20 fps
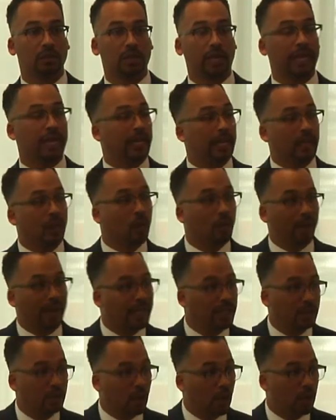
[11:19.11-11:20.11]
And ain't
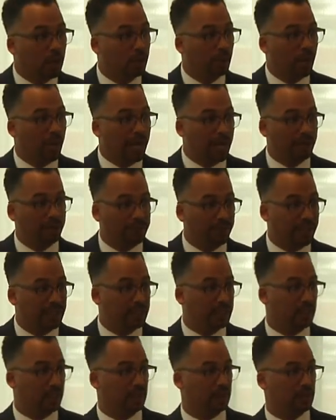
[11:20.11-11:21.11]
nobody talking about how to
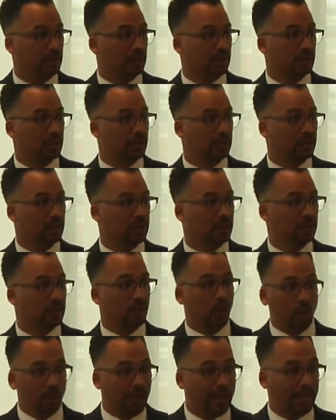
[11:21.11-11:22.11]
fix this.
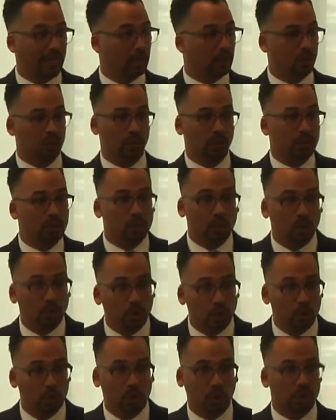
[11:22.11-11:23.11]
Nobody. No
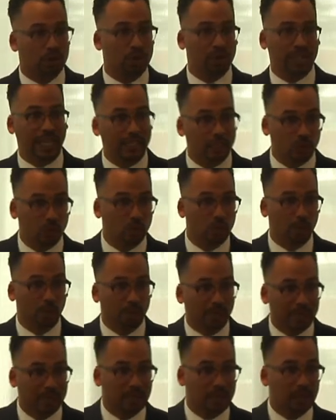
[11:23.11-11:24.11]
school, Georgia State School of
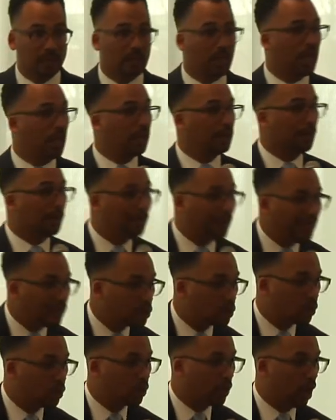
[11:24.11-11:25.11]
Business, the B
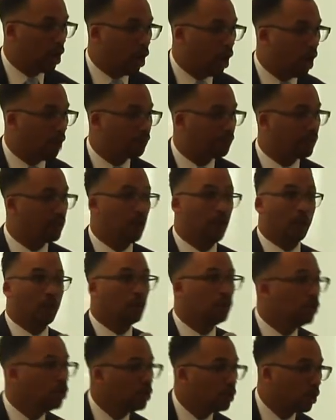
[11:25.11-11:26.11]
School at Harvard,
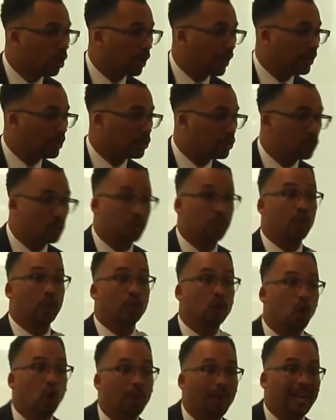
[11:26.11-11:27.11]
New York Institute.
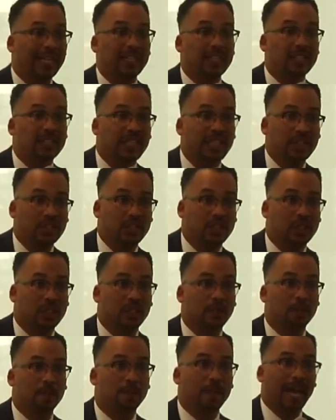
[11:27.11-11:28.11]
Nobody's
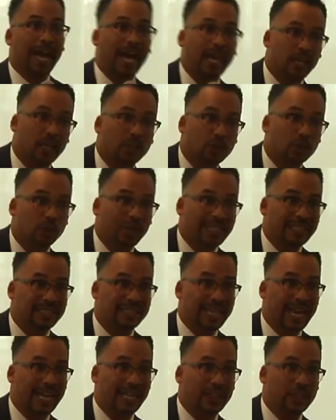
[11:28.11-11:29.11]
teaching how to address
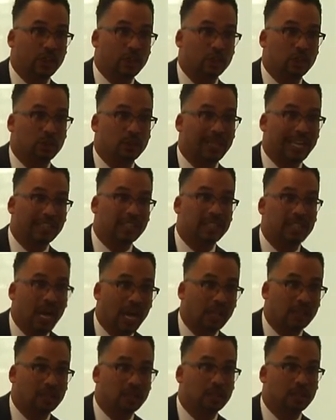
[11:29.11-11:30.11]
that issue. That's
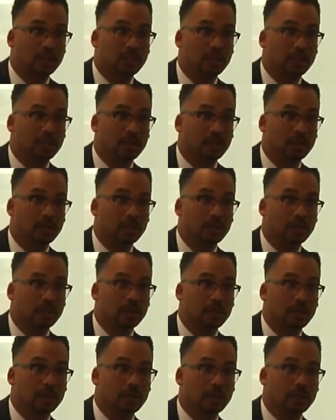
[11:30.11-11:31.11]
nuts.
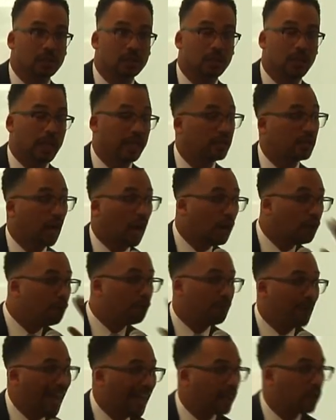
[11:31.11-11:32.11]
It's
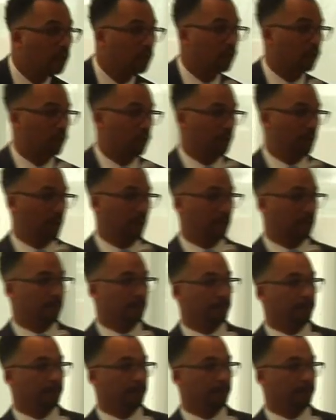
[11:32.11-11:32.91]
unfathomable to me.